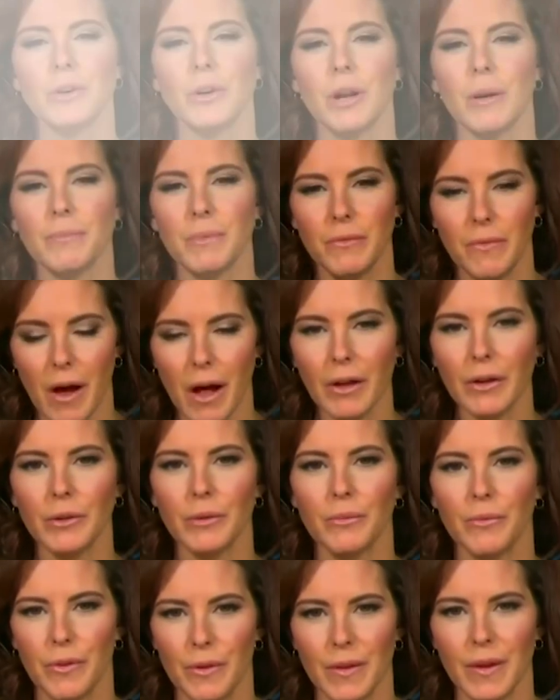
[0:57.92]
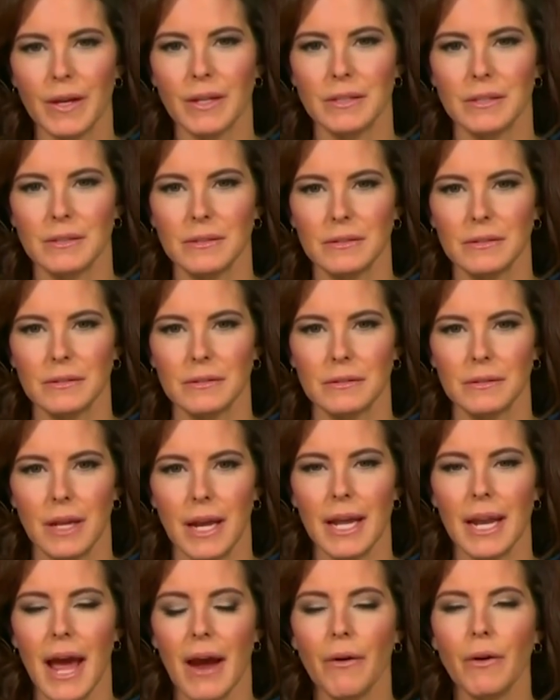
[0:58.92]
turn up the volume for this.
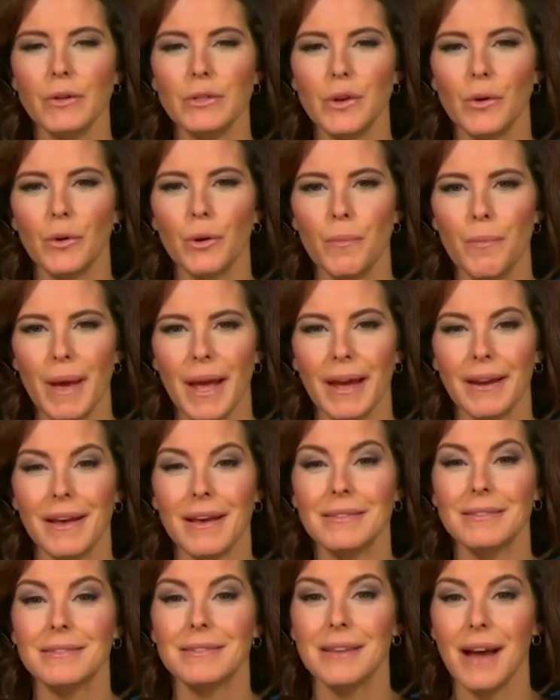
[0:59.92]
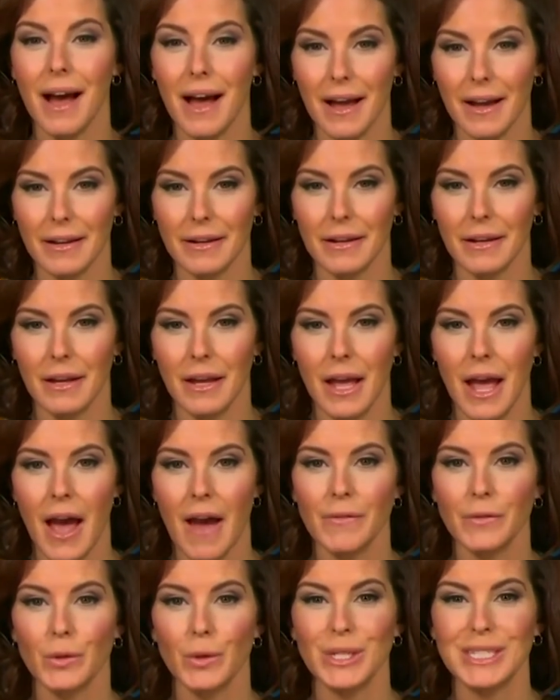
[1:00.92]
An Arizona man has died
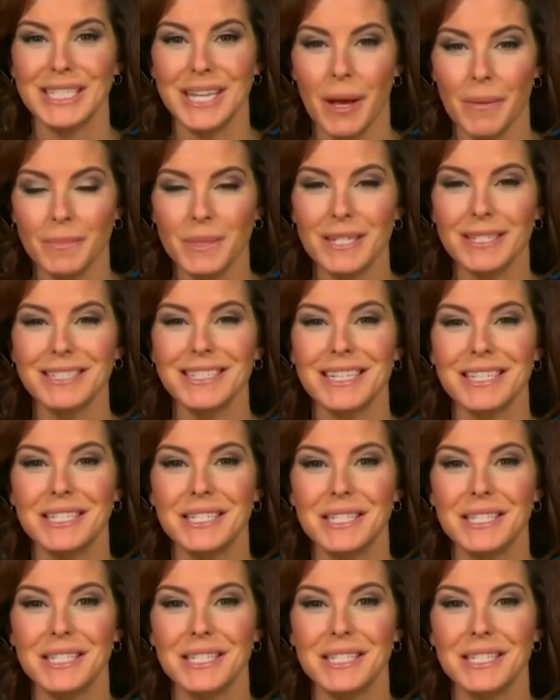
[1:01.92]
after attempting to